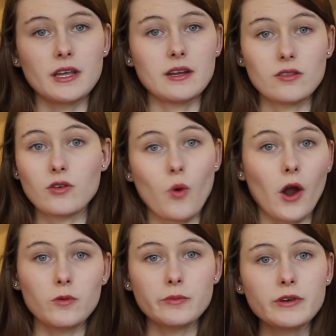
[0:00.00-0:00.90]
And then the
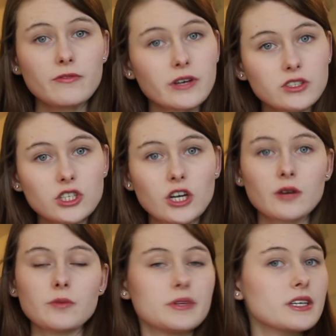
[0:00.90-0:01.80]
water would be filtered,
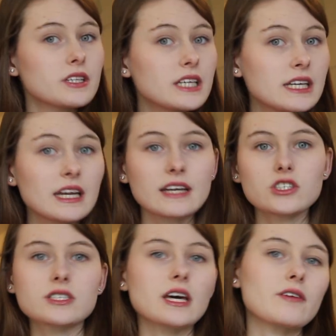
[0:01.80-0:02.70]
it would be clean, I could
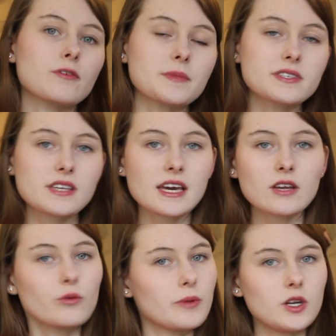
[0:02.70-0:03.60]
just get it from the sink,
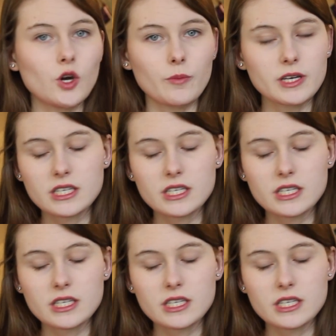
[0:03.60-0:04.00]
and it would be no big